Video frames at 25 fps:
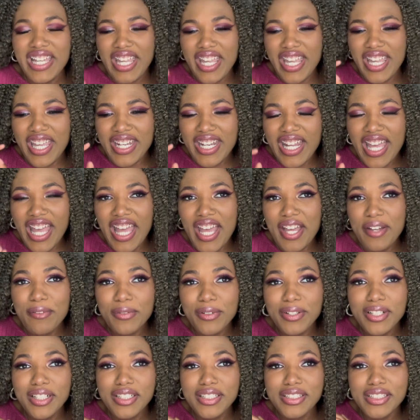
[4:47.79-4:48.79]
in
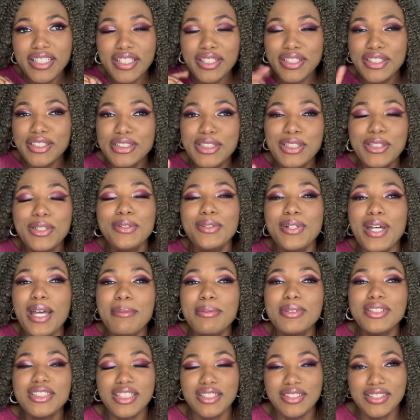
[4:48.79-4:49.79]
the two
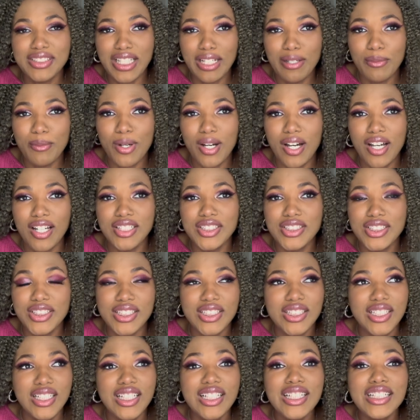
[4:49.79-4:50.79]
episodes I
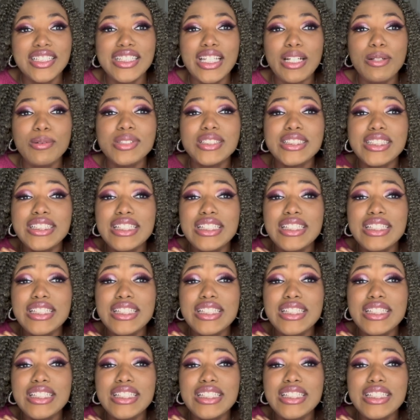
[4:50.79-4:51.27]
watched, there was